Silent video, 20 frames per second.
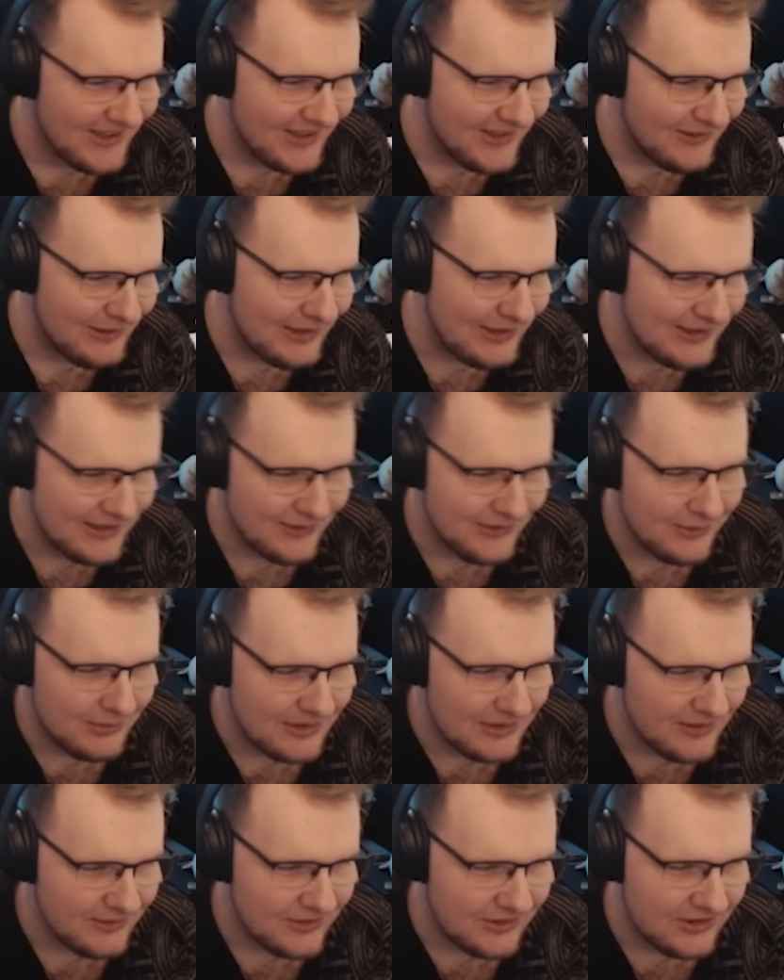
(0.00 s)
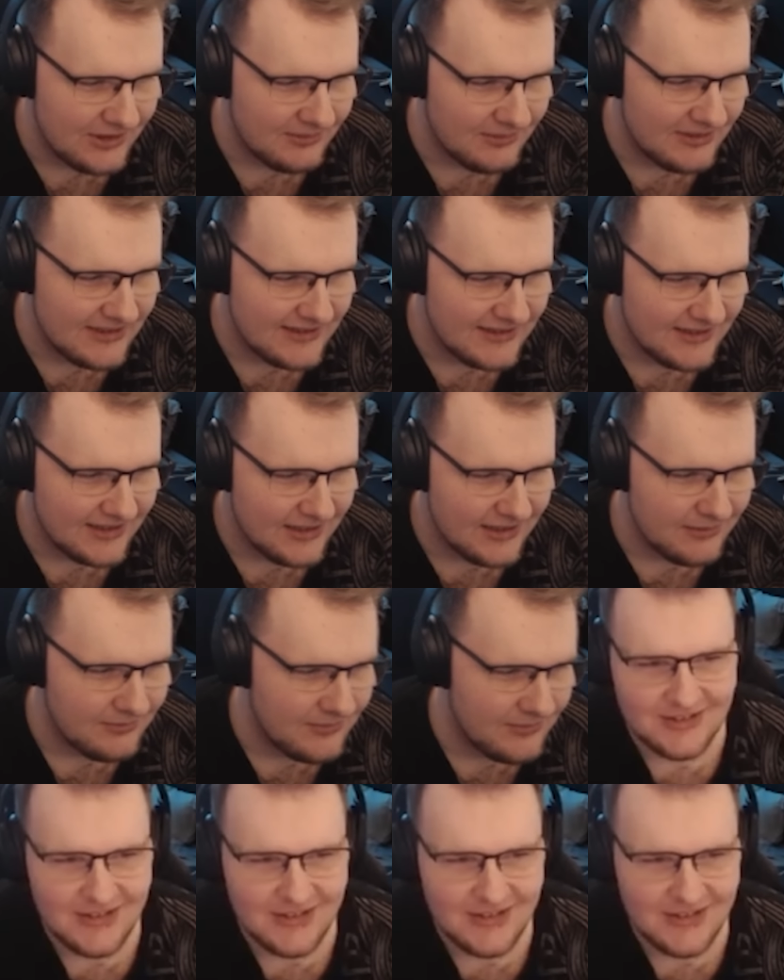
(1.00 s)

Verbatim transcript: Why is everybody watching my stream?